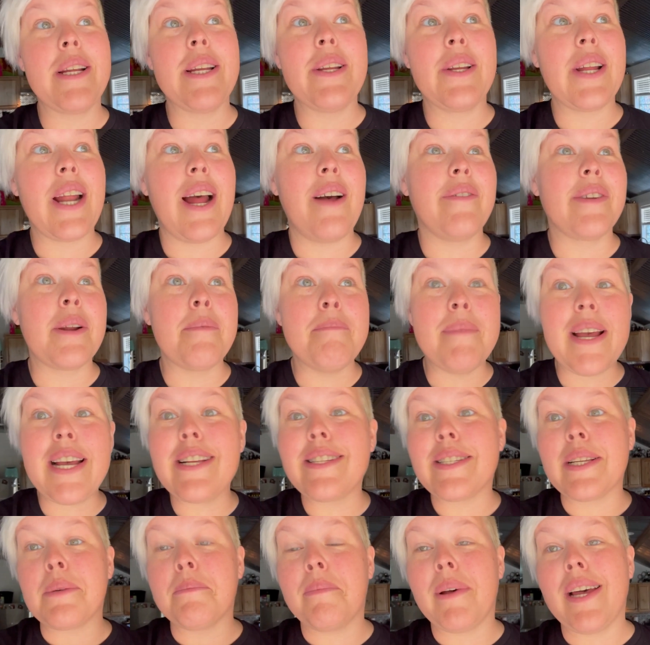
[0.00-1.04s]
could have an
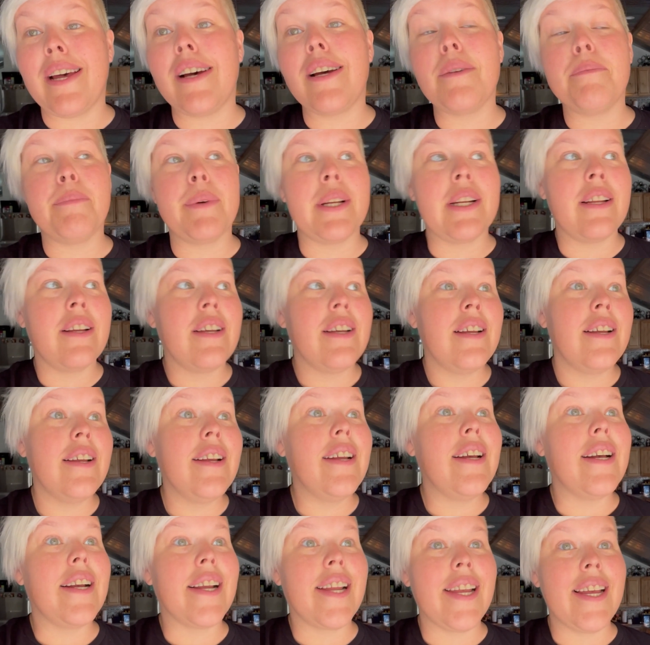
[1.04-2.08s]
amazing pet, but
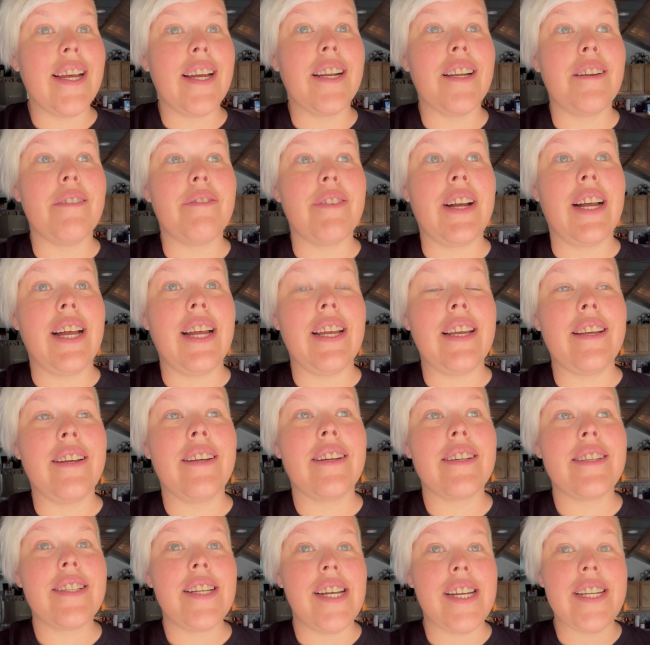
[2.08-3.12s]
again, if I
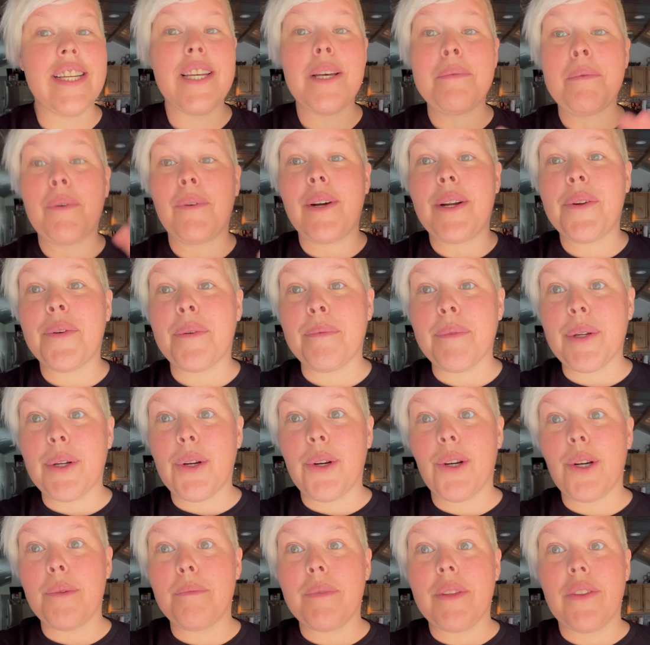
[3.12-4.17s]
take him away from the
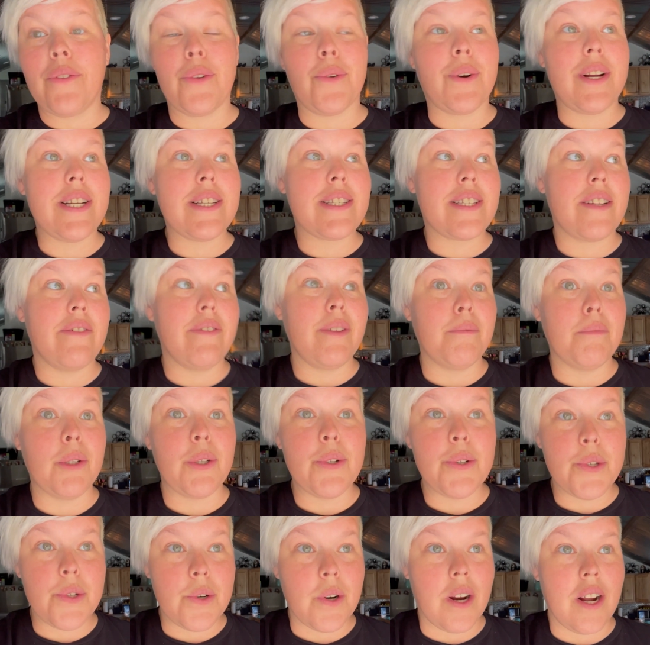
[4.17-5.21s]
group, then the rest of them
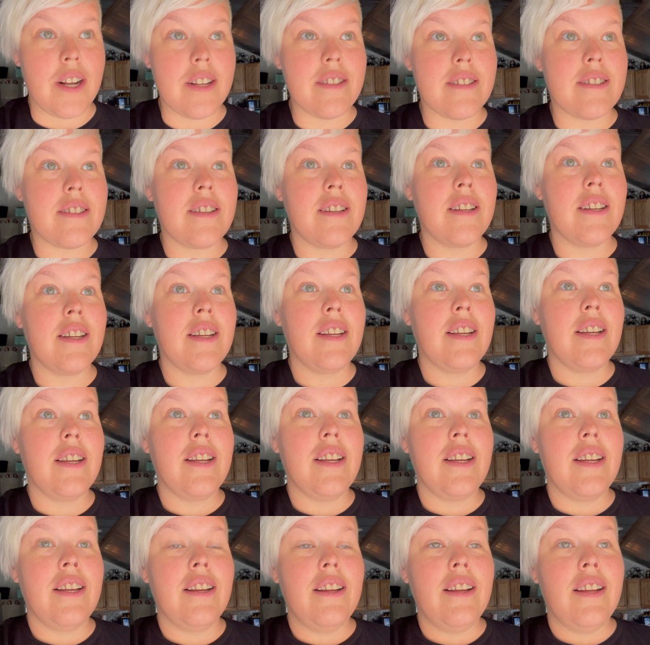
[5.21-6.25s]
lose trust.
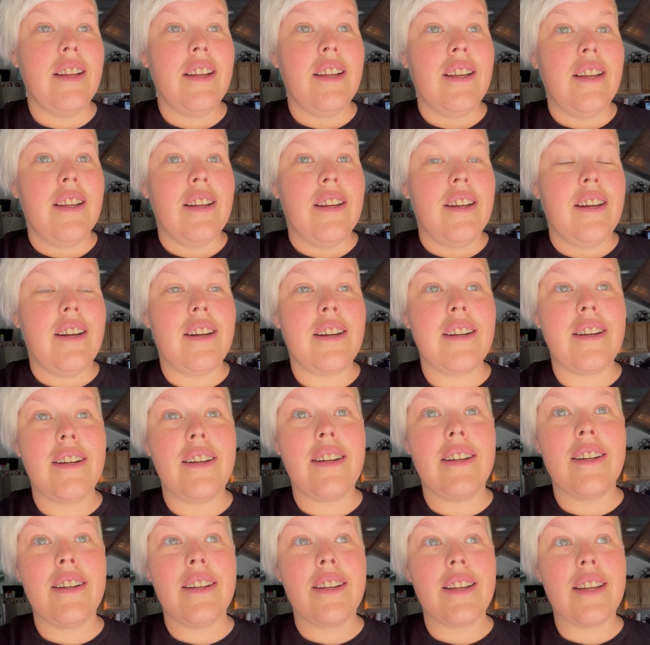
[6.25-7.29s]

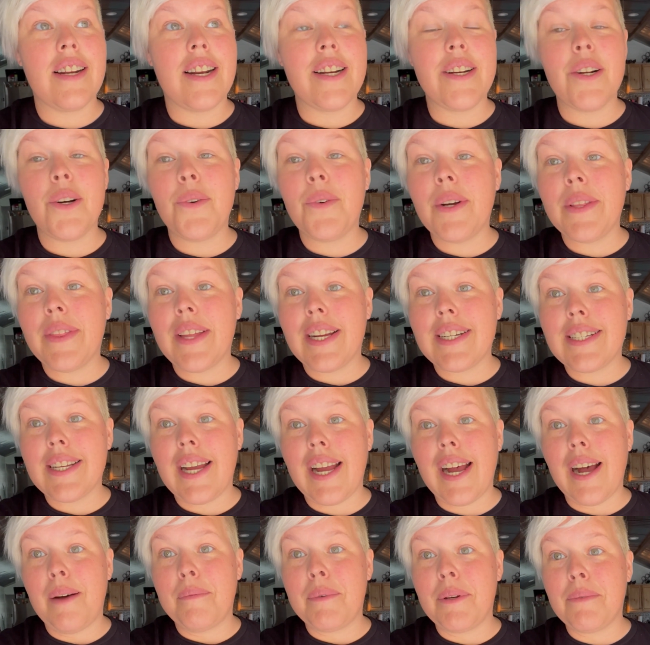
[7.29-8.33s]
And I don't want that to
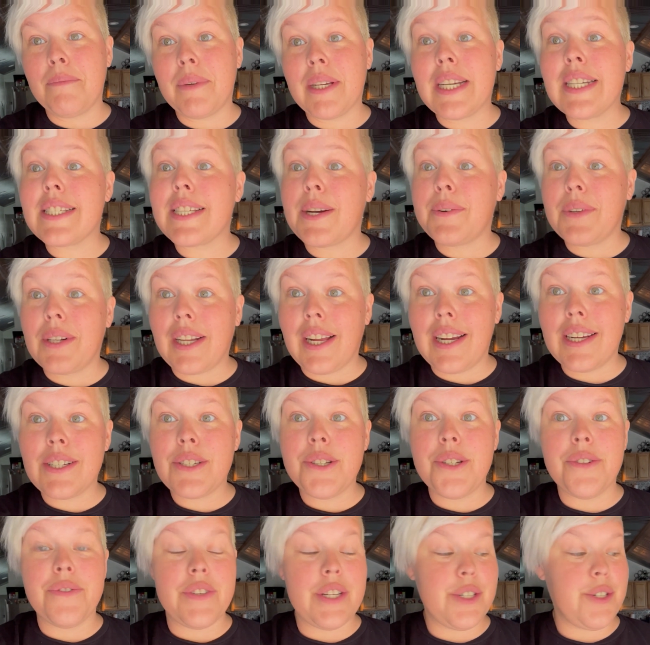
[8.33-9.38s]
happen because I would like
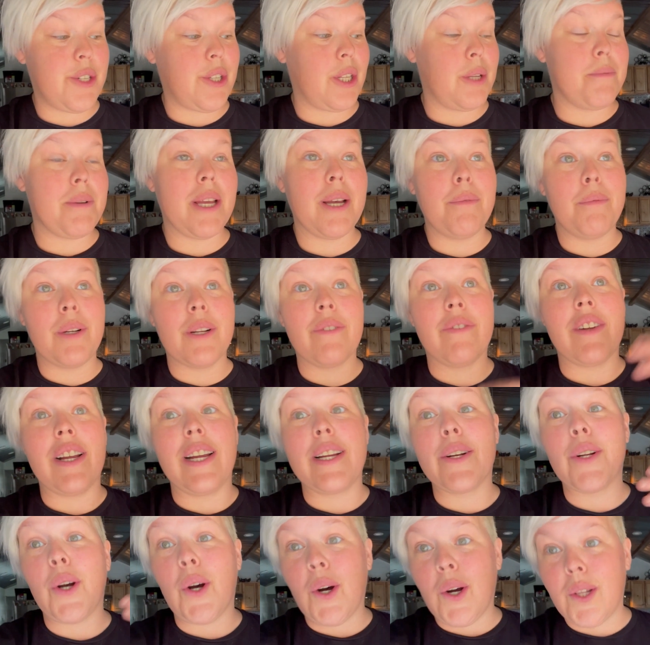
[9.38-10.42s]
to eventually be able to
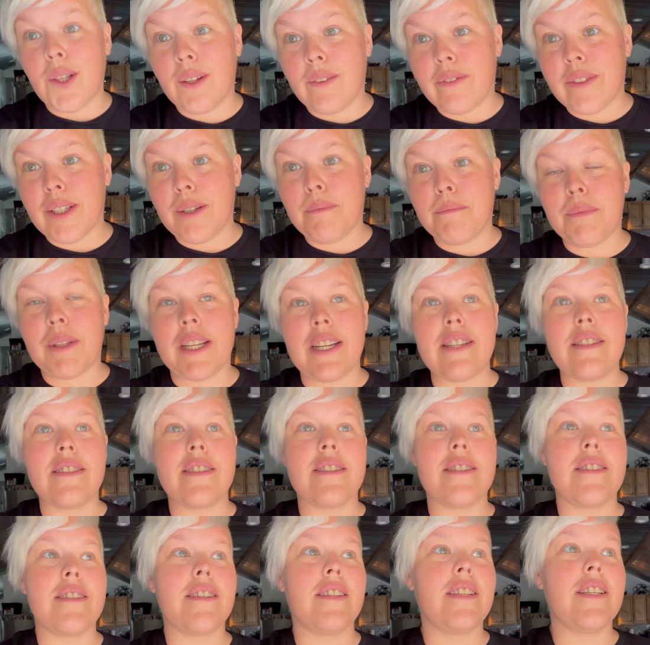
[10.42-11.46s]
find all of them
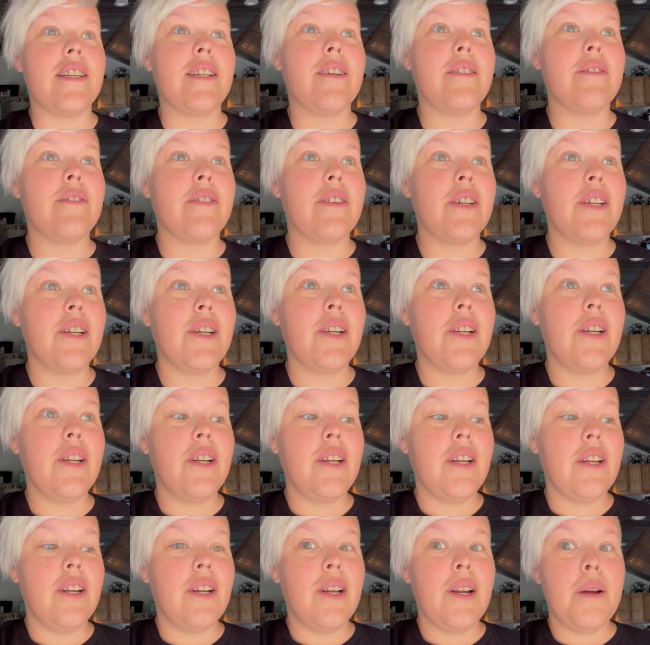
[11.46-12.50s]
places to live.
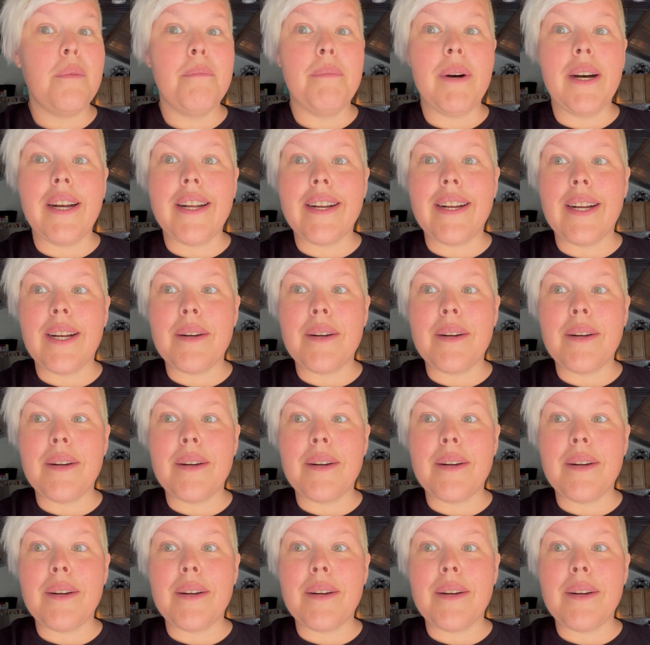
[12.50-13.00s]
But,